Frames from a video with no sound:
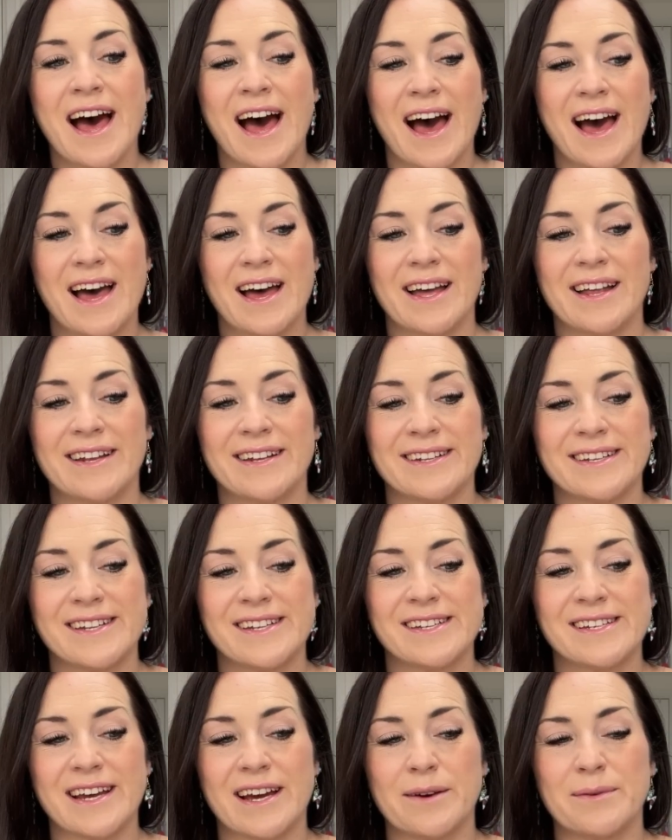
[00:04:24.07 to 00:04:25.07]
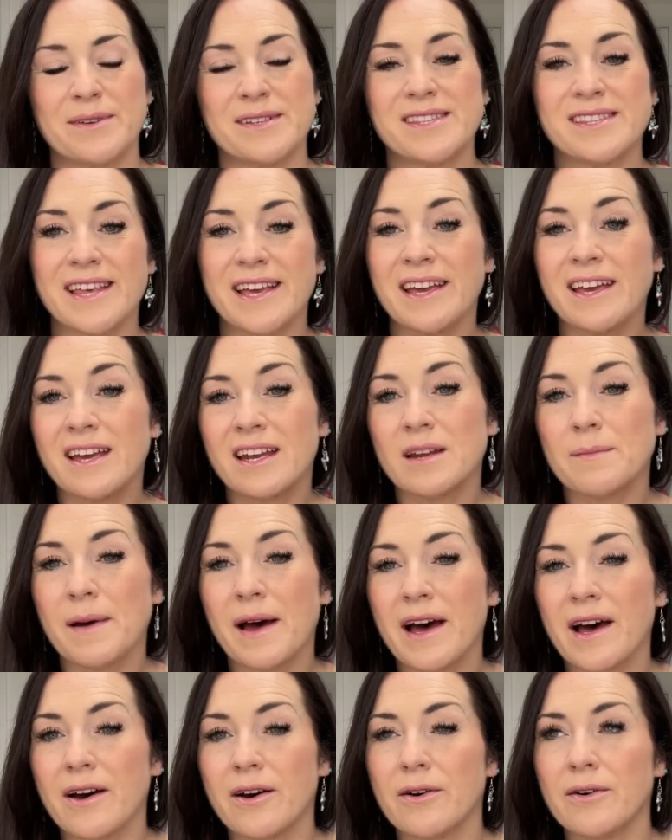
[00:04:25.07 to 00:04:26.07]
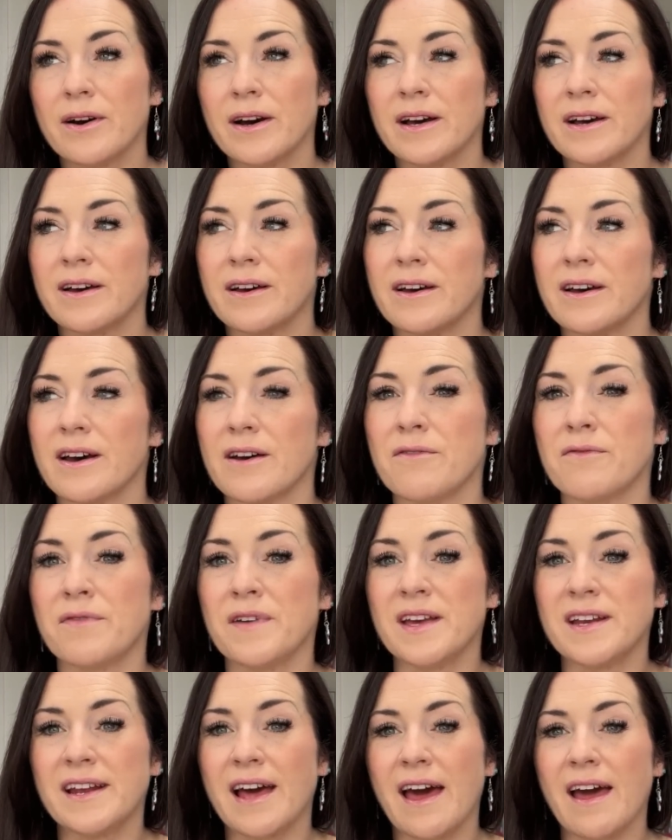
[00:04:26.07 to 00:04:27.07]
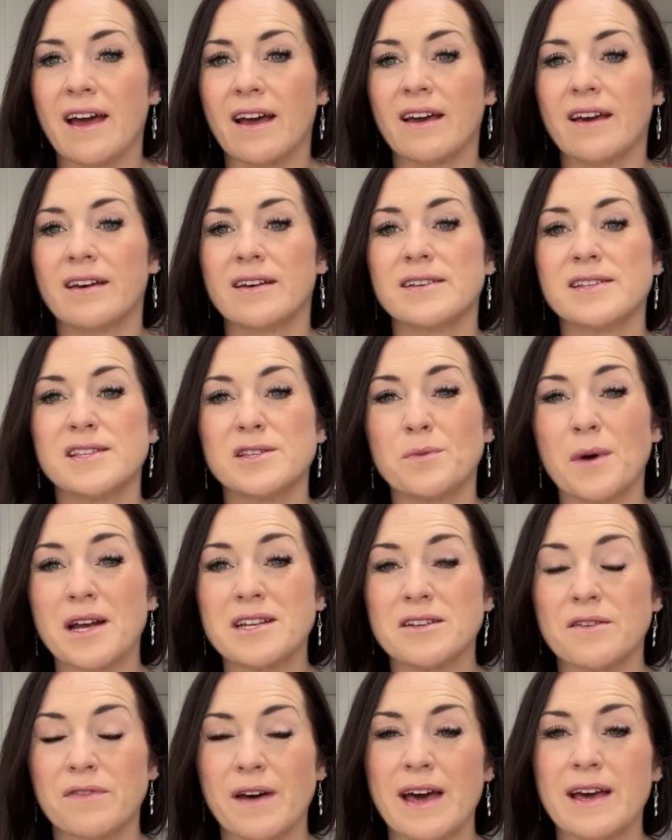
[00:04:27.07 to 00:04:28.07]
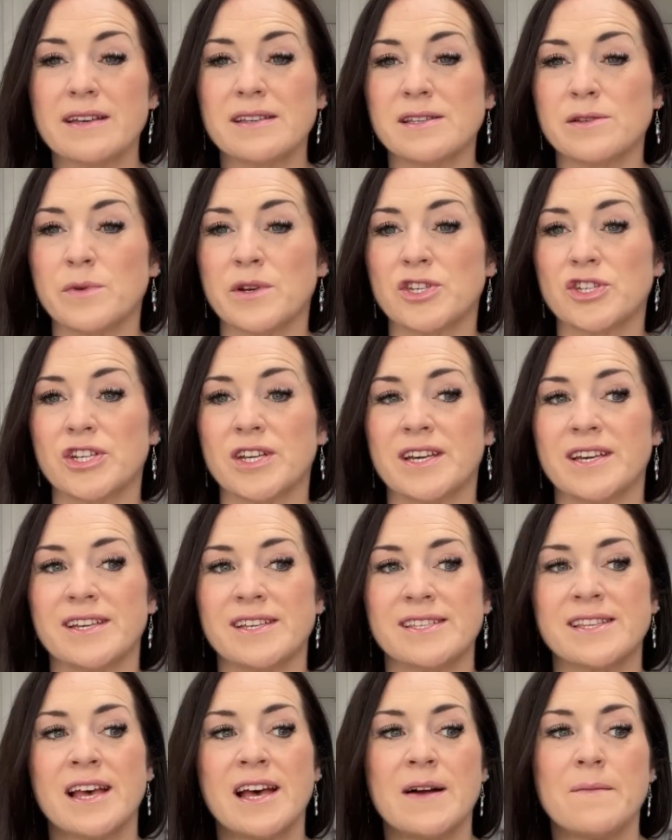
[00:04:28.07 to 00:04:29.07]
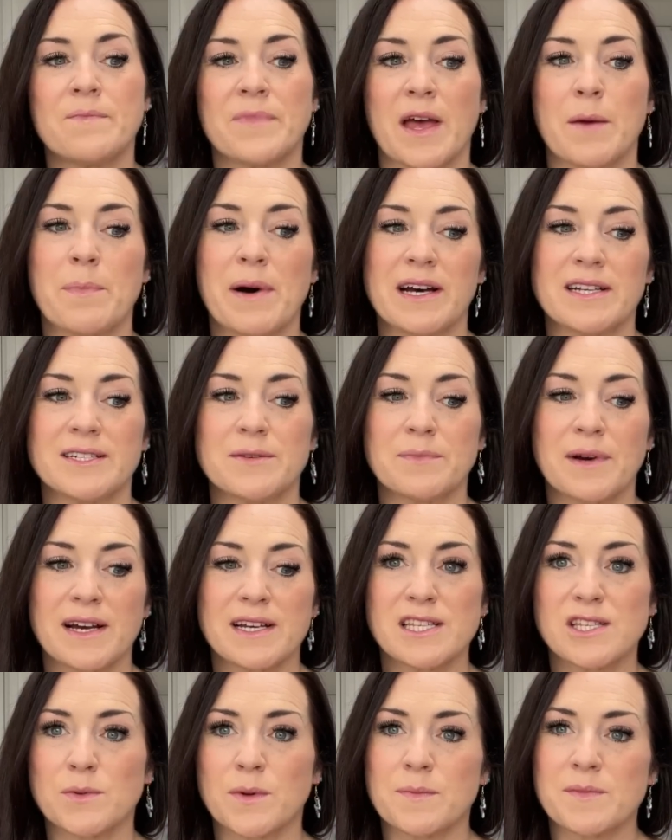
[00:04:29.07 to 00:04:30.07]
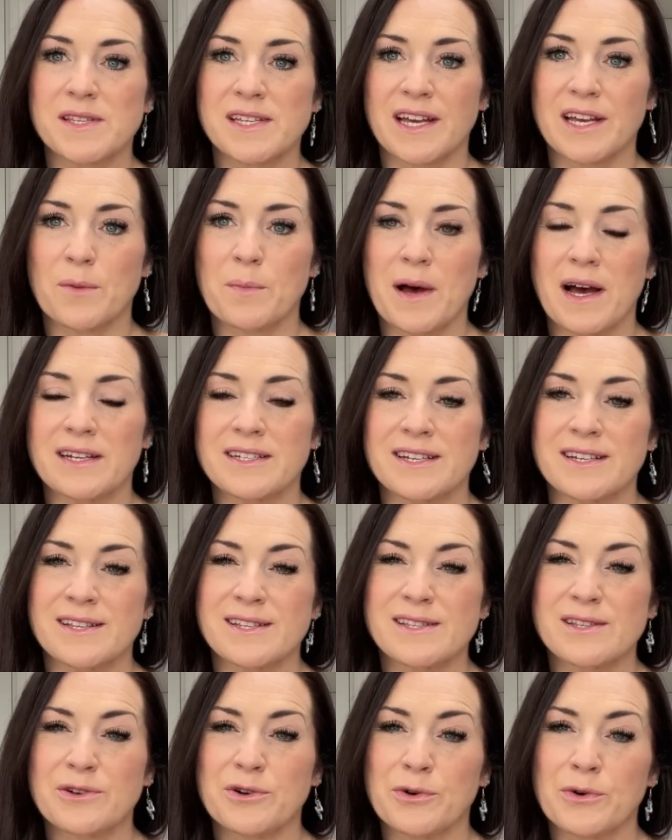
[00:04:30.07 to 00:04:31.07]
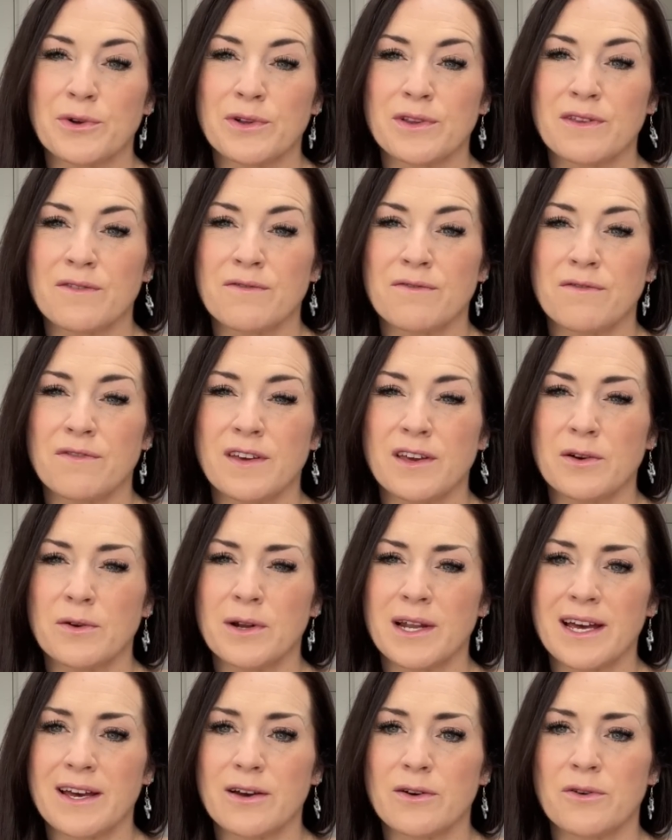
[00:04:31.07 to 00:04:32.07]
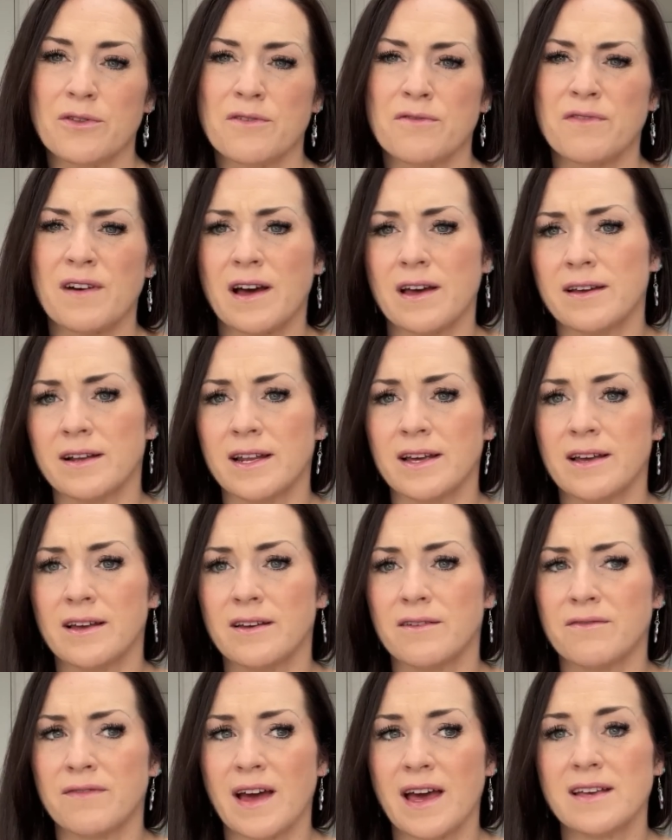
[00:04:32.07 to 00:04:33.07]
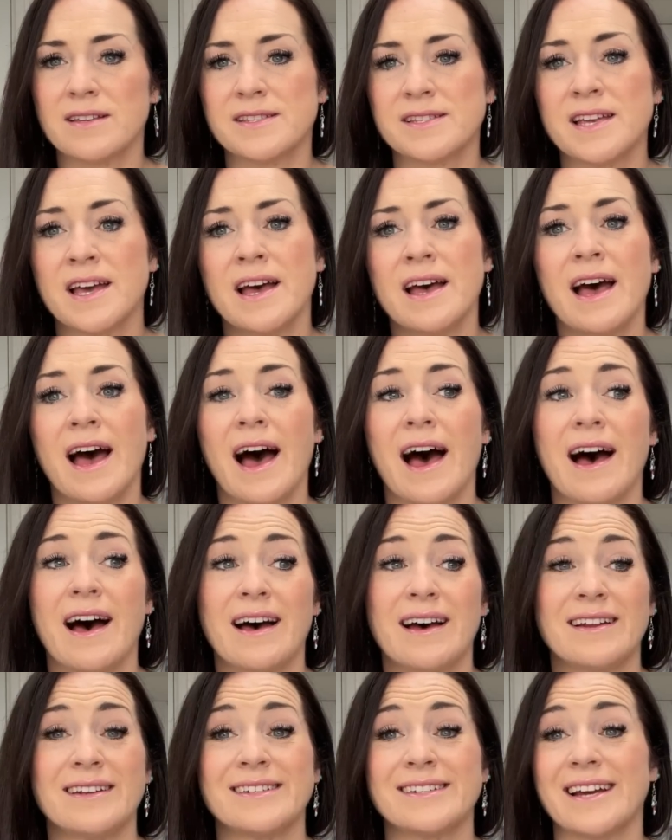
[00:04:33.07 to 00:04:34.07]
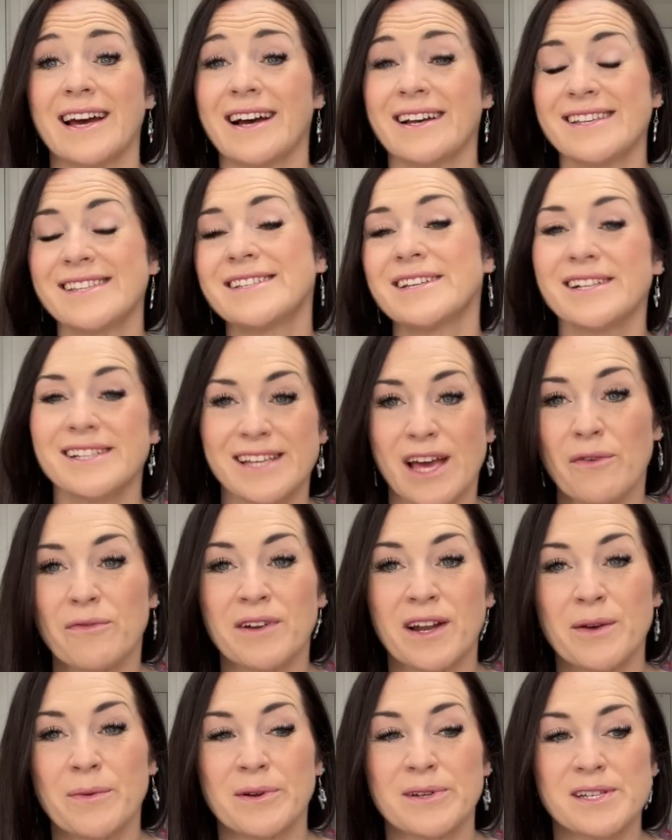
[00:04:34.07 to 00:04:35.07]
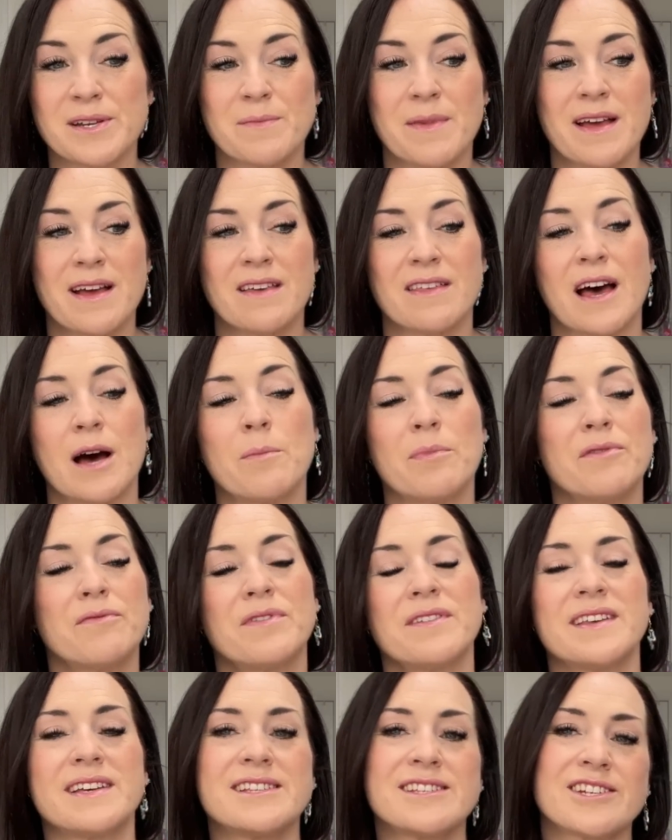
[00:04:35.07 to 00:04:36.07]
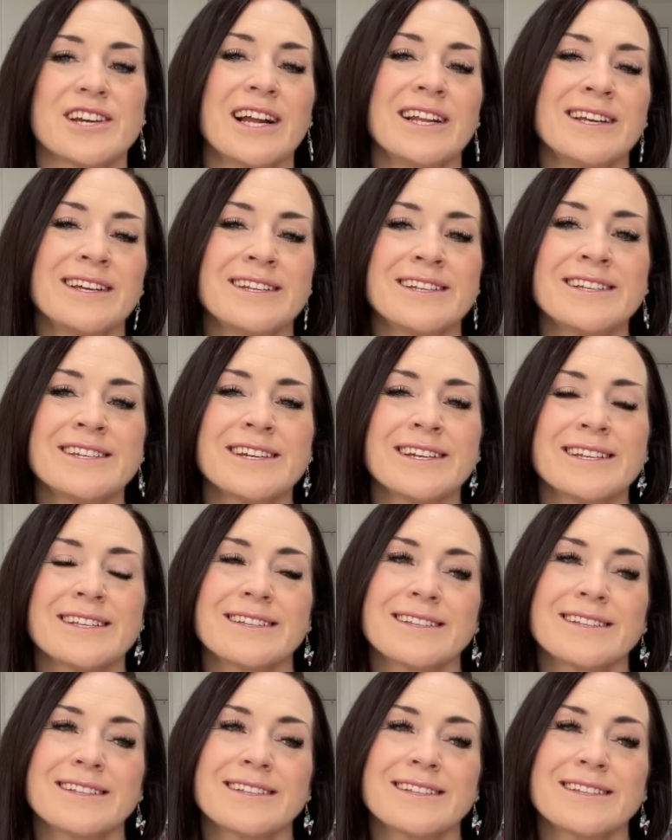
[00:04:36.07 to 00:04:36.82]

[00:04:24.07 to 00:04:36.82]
and I was thinking about a v-neck sweater vest, which is a pattern by Swim Style Patterns called the Viola vest, and I still definitely want to make that, but for this challenge